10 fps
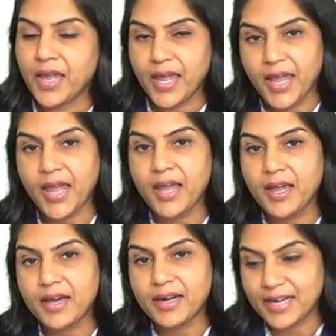A
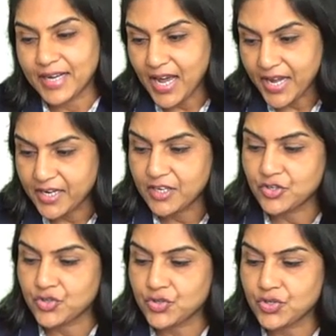
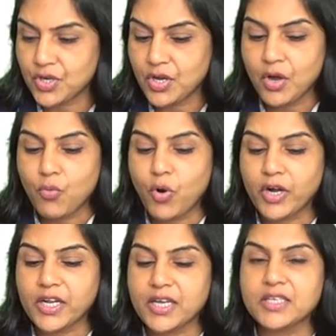retires.
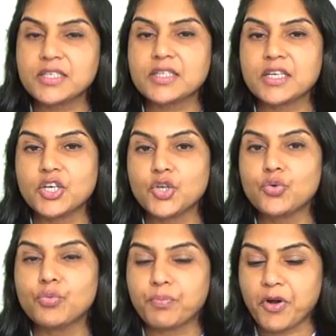What is the
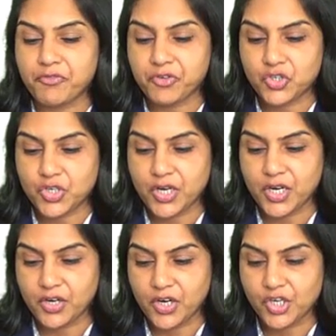new profit
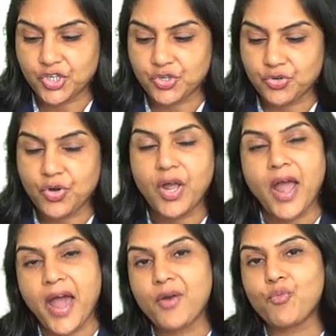sharing ratio
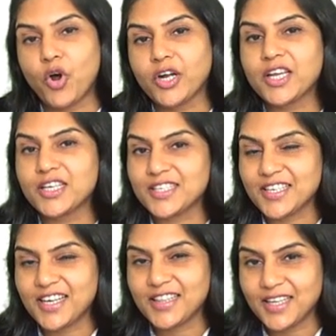and what is
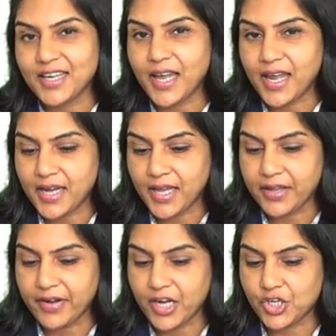the gaining
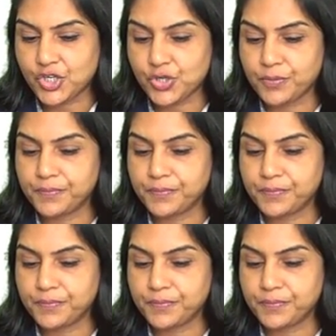ratio?